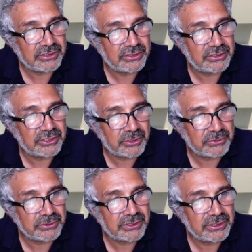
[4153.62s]

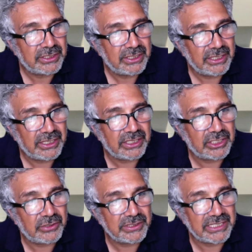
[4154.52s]
don't
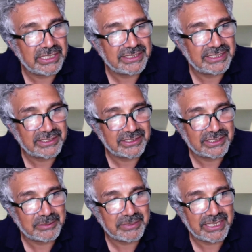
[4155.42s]
encourage insects to
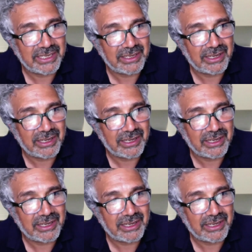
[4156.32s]
come near?